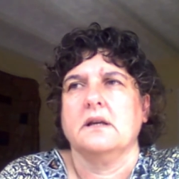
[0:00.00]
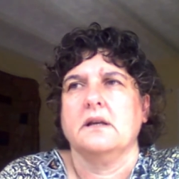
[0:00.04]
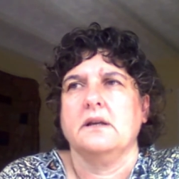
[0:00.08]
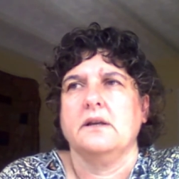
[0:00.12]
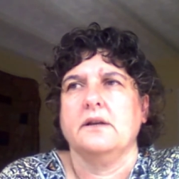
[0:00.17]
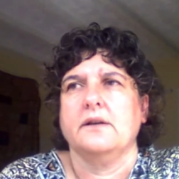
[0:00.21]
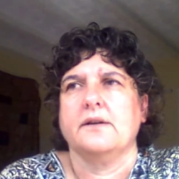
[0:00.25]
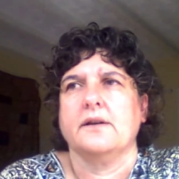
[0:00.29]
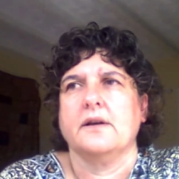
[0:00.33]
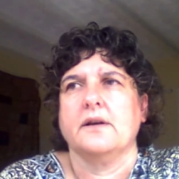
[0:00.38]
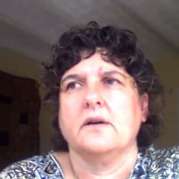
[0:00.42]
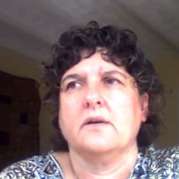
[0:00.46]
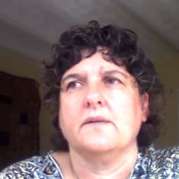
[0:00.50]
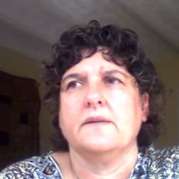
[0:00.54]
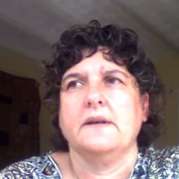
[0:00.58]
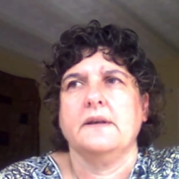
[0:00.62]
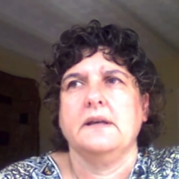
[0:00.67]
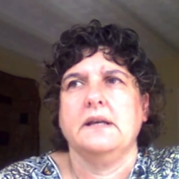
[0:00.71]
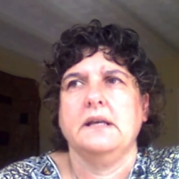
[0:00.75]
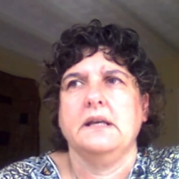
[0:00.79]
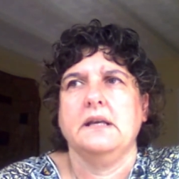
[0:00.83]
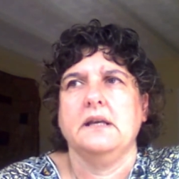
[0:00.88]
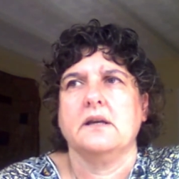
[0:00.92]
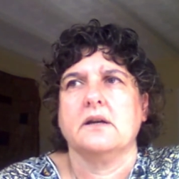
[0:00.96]
you know, the
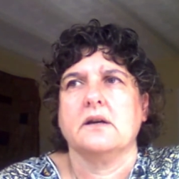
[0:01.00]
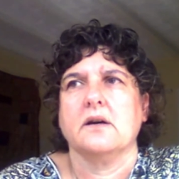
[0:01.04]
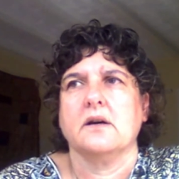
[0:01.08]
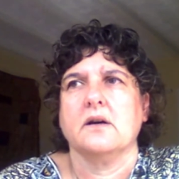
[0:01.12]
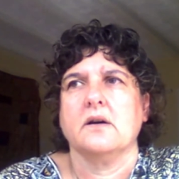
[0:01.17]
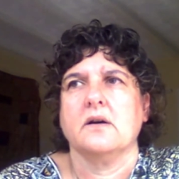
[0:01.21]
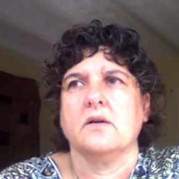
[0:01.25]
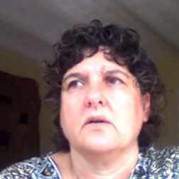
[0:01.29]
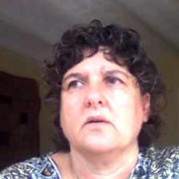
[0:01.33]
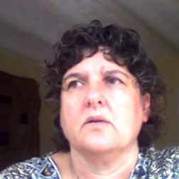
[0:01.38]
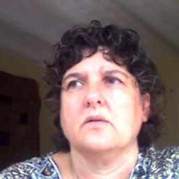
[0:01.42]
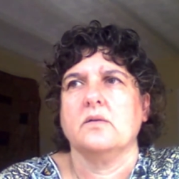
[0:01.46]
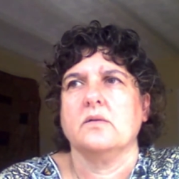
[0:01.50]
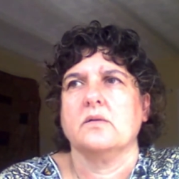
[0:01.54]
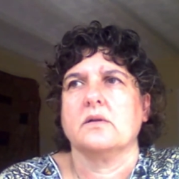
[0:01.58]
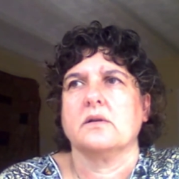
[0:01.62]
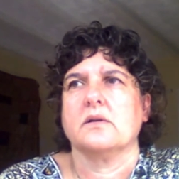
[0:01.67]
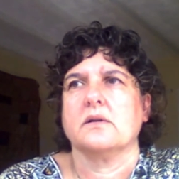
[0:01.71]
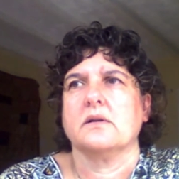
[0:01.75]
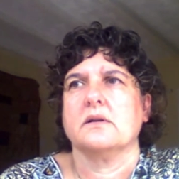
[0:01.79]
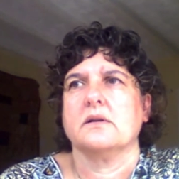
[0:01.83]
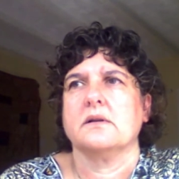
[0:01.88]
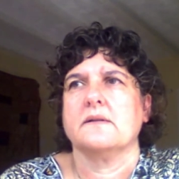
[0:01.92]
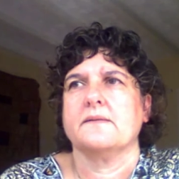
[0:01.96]
ego,
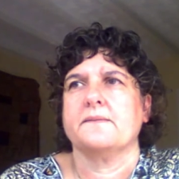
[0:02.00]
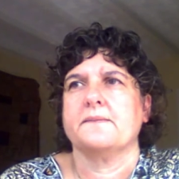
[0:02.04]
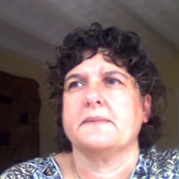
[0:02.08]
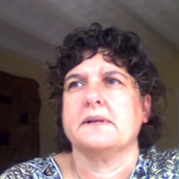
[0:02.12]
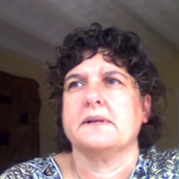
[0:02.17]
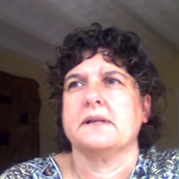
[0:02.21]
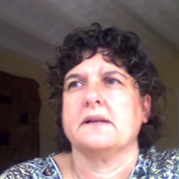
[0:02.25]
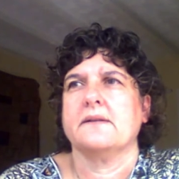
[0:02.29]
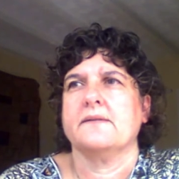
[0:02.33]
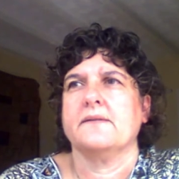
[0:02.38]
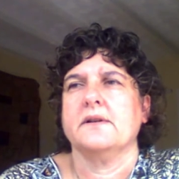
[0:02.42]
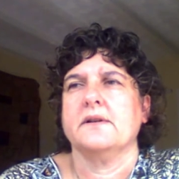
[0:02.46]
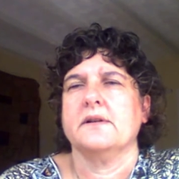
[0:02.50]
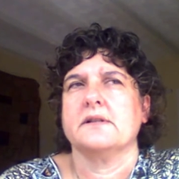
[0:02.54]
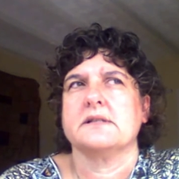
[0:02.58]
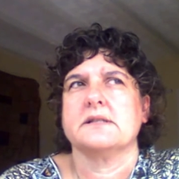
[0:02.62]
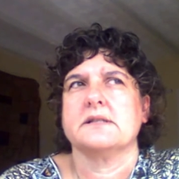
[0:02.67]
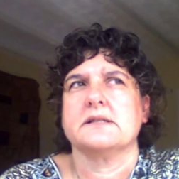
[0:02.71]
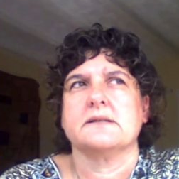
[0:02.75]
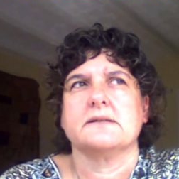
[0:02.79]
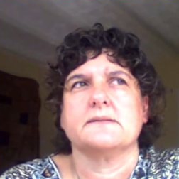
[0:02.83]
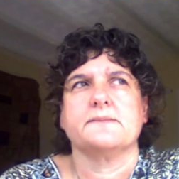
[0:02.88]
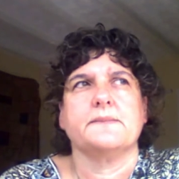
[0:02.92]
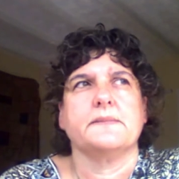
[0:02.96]
I've, been, I've heard
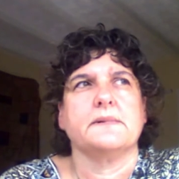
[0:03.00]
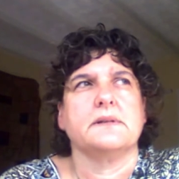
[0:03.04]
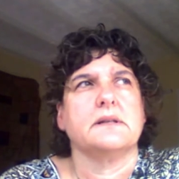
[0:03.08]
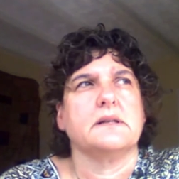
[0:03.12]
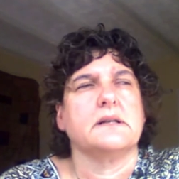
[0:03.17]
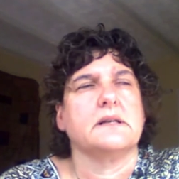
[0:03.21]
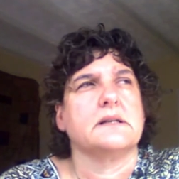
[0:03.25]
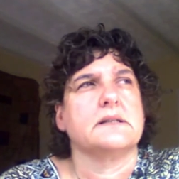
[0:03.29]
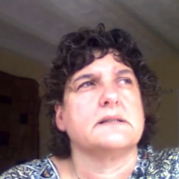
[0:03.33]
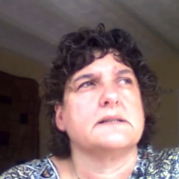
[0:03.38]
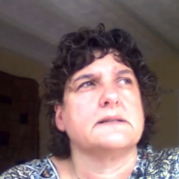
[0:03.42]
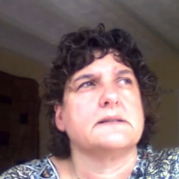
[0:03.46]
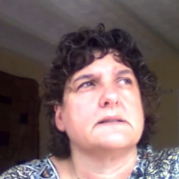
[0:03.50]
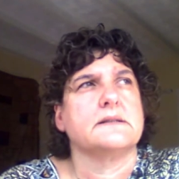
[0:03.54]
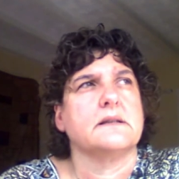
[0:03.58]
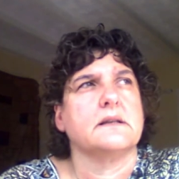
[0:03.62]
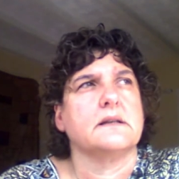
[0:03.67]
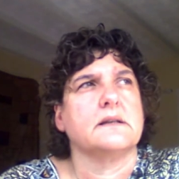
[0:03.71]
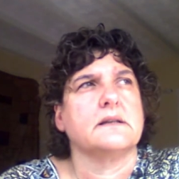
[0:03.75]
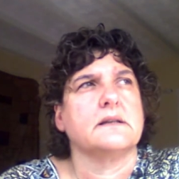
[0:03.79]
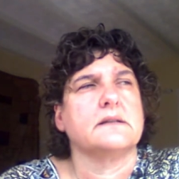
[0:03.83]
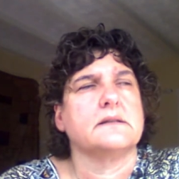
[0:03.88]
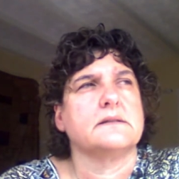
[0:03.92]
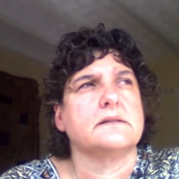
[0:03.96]
has been ex,
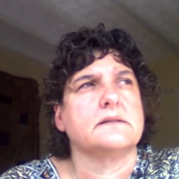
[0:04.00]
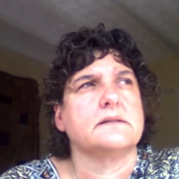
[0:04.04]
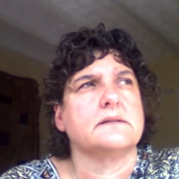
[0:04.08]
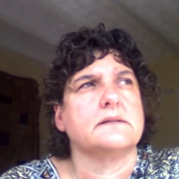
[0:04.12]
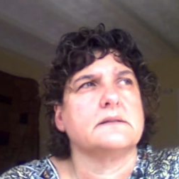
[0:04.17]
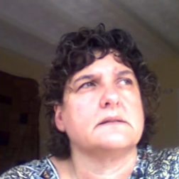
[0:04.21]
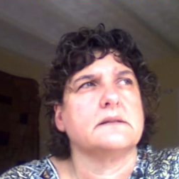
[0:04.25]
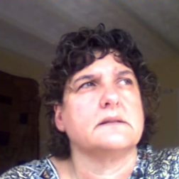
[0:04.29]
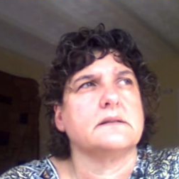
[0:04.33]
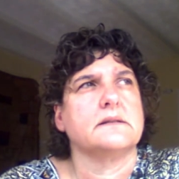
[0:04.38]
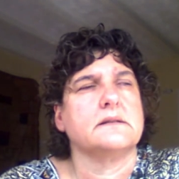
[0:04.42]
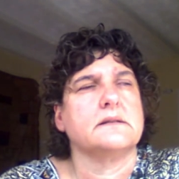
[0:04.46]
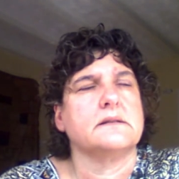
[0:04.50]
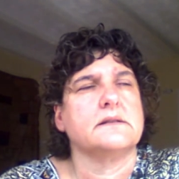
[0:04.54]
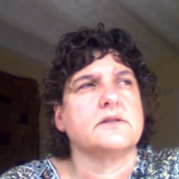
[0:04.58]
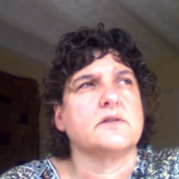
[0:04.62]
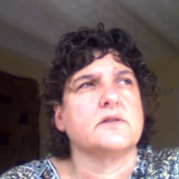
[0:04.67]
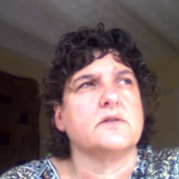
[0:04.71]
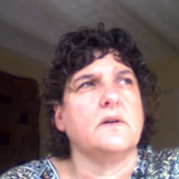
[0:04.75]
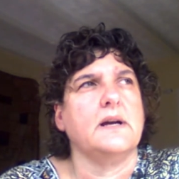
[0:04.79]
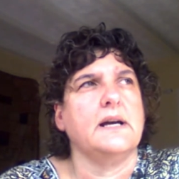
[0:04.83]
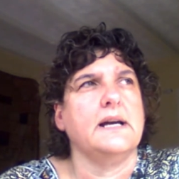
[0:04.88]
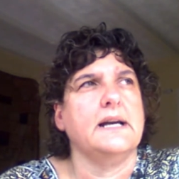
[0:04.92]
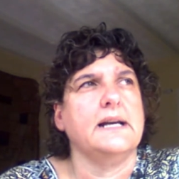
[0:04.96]
ex,
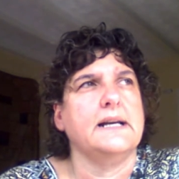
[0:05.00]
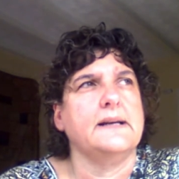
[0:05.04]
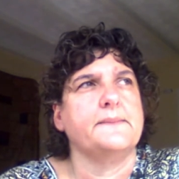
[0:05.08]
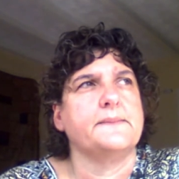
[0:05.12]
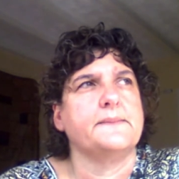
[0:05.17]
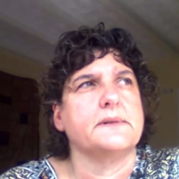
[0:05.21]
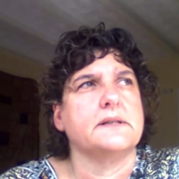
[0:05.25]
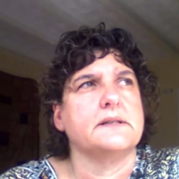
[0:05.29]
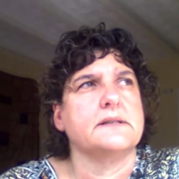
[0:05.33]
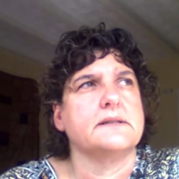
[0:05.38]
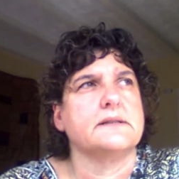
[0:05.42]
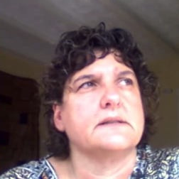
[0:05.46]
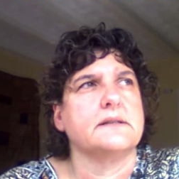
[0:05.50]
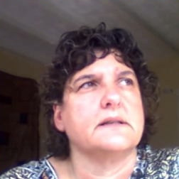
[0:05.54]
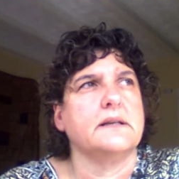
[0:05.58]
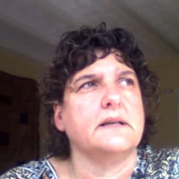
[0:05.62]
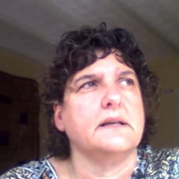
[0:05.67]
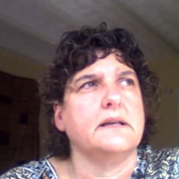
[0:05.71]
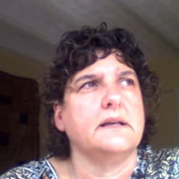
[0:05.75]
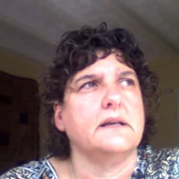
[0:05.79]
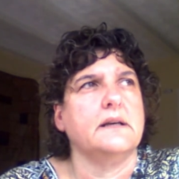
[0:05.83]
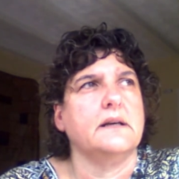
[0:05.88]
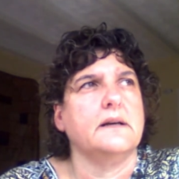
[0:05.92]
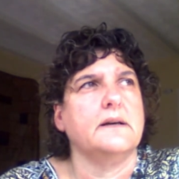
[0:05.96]
described as
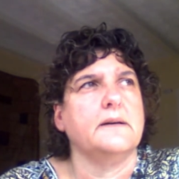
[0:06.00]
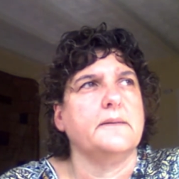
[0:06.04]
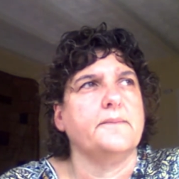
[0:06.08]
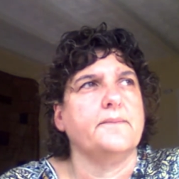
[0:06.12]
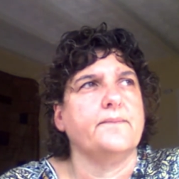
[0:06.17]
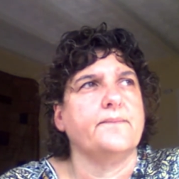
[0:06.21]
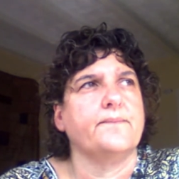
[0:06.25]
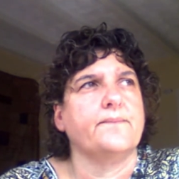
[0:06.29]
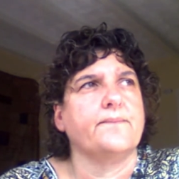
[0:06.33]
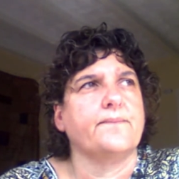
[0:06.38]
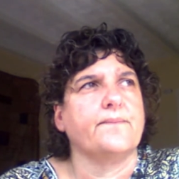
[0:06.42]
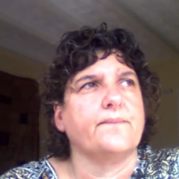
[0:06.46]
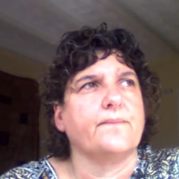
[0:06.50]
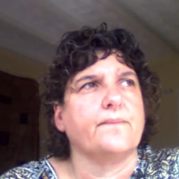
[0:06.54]
a, um,